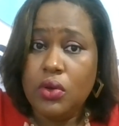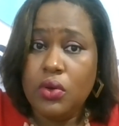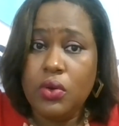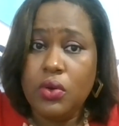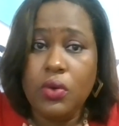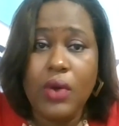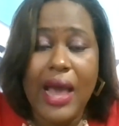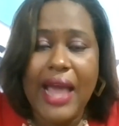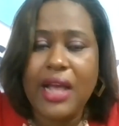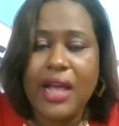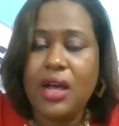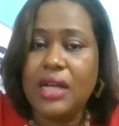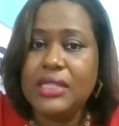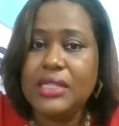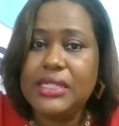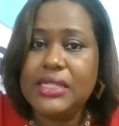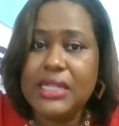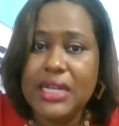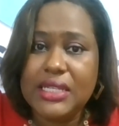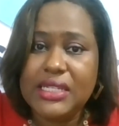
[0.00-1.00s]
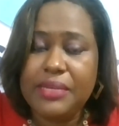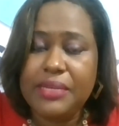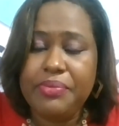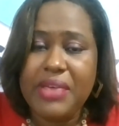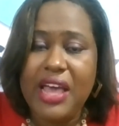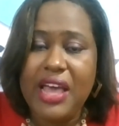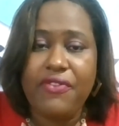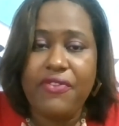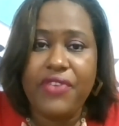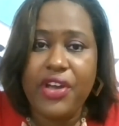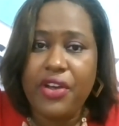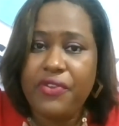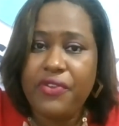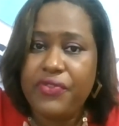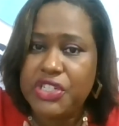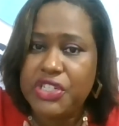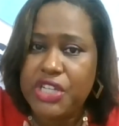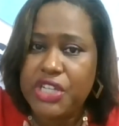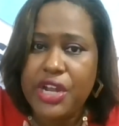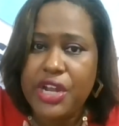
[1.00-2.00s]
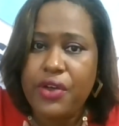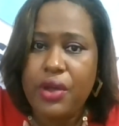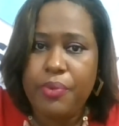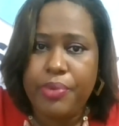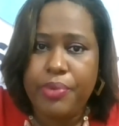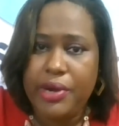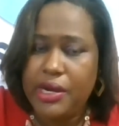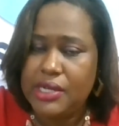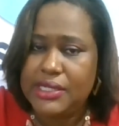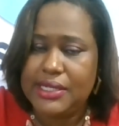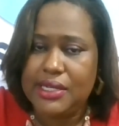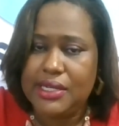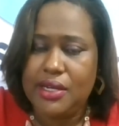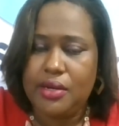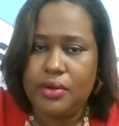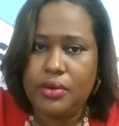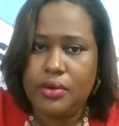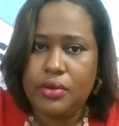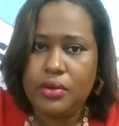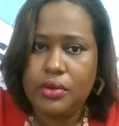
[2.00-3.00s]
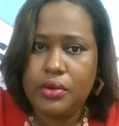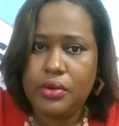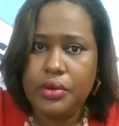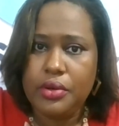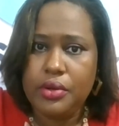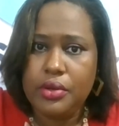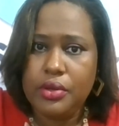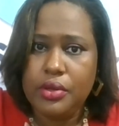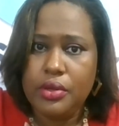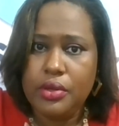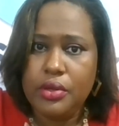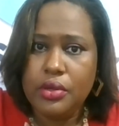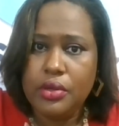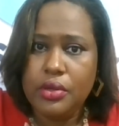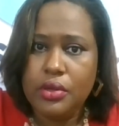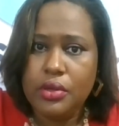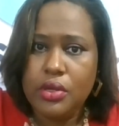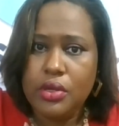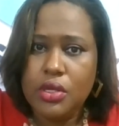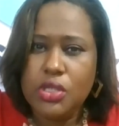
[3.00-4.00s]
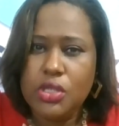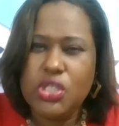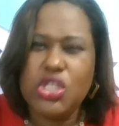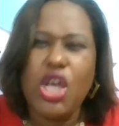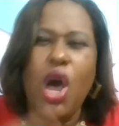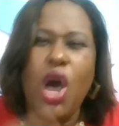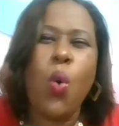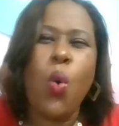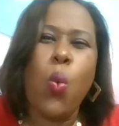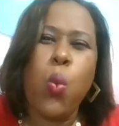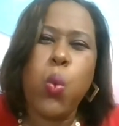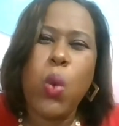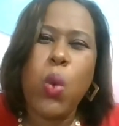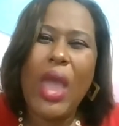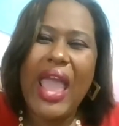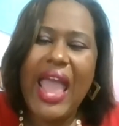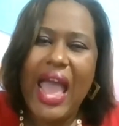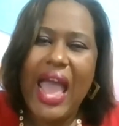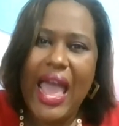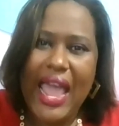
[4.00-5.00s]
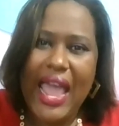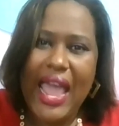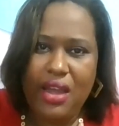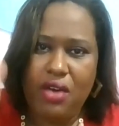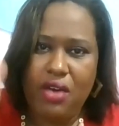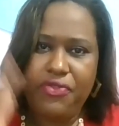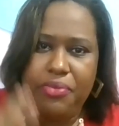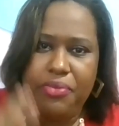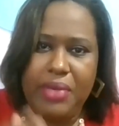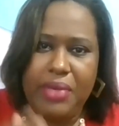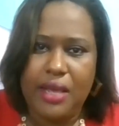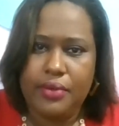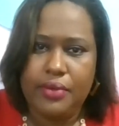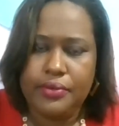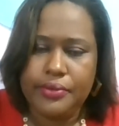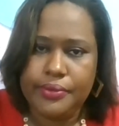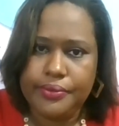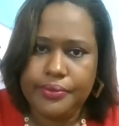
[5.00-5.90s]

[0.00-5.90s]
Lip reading: who I consider to be a very visionary person, saw way ahead of me.